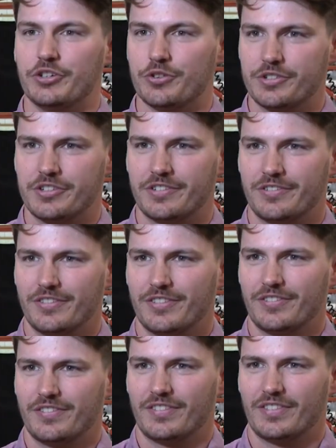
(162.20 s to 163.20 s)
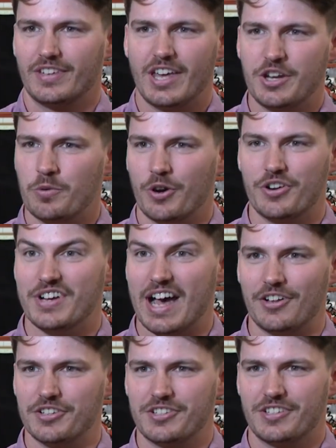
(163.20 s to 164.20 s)
years. Mm anywhere in
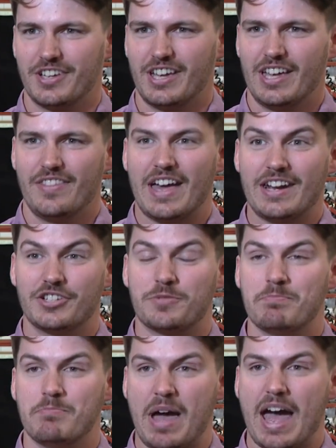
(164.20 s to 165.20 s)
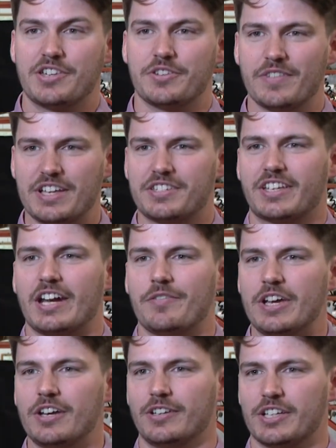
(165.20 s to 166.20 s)
Dallas. Mm. That is massive. That's the kind of
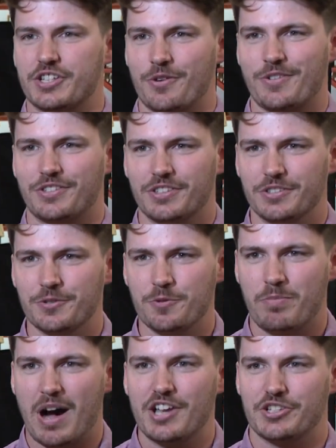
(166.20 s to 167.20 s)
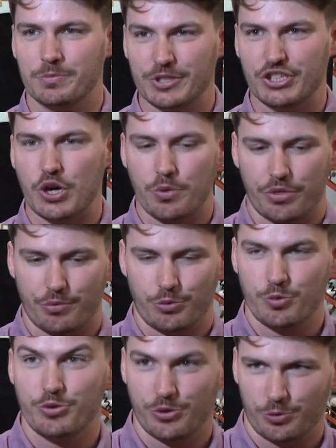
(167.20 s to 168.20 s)
hail that's going to possibly go
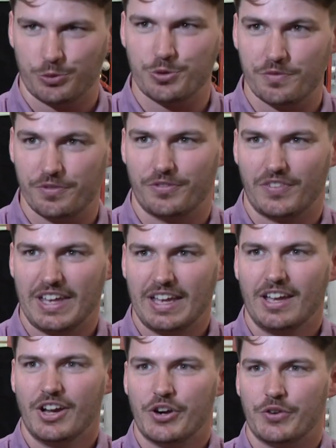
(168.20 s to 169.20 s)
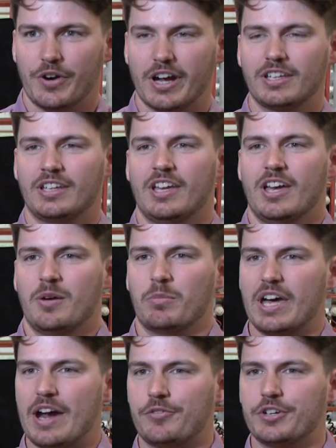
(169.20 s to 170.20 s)
through your roof. Yeah. Right?
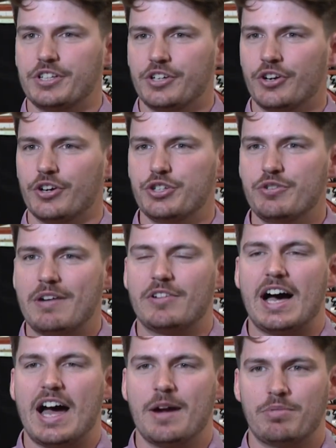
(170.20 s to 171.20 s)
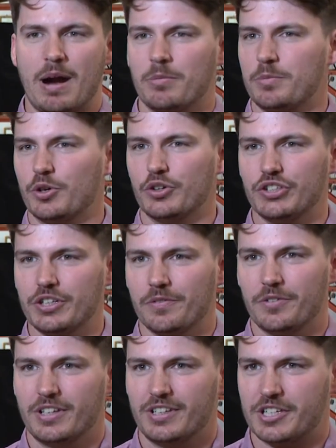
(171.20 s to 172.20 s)
But every year you have a high probability of
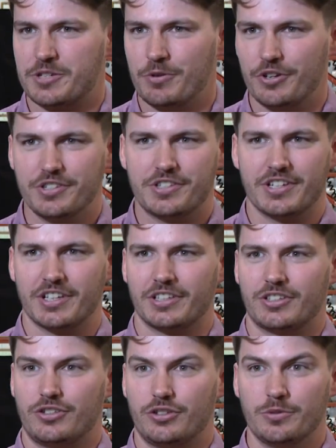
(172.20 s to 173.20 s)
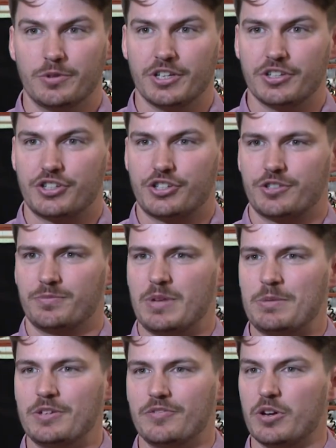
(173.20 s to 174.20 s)
experiencing two inch,
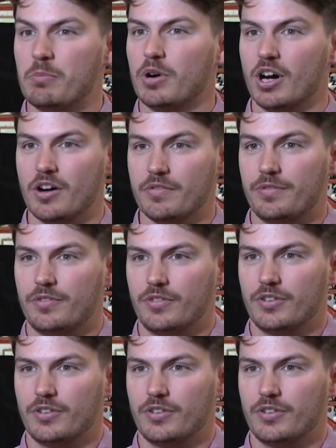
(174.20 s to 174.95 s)
maybe even above